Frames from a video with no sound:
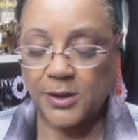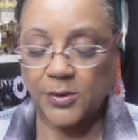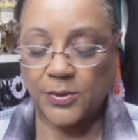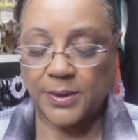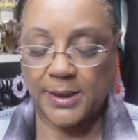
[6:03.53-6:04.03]
that
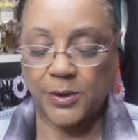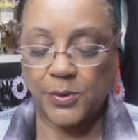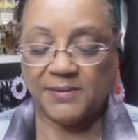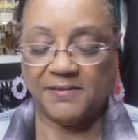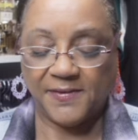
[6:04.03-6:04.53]
you, that you
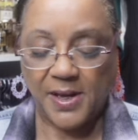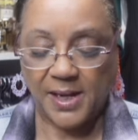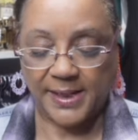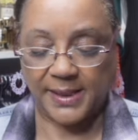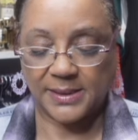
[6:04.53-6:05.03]
can
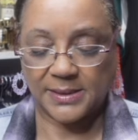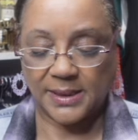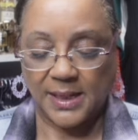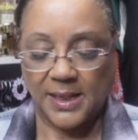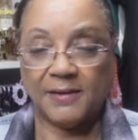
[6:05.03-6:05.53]
find
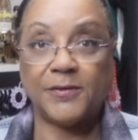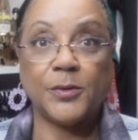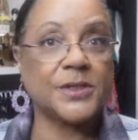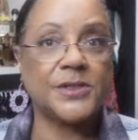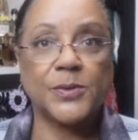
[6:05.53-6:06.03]
if you
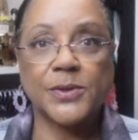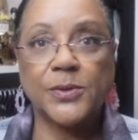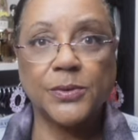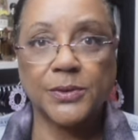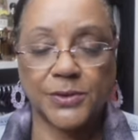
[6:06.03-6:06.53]
just do a
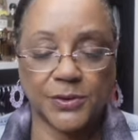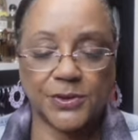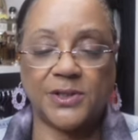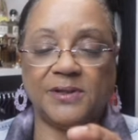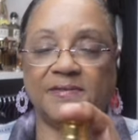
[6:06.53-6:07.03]
Google
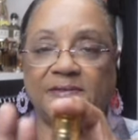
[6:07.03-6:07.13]
search. You can